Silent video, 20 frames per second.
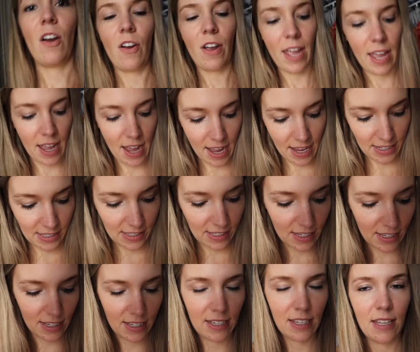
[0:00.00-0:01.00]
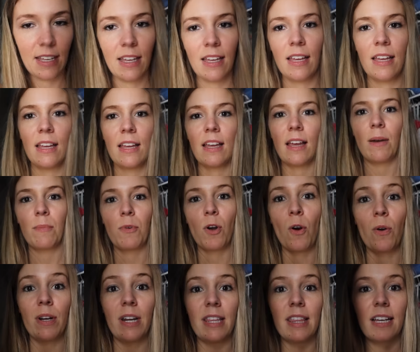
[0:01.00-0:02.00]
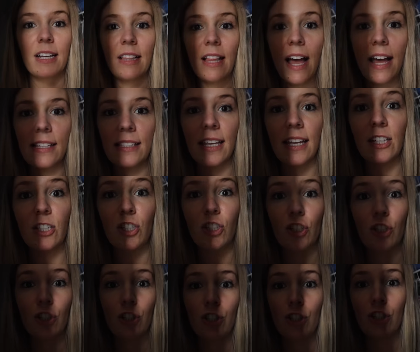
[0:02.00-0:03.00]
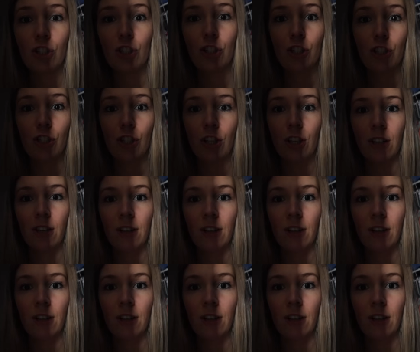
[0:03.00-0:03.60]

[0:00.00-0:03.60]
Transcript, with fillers: Okay, guys. going in the closet. Shh.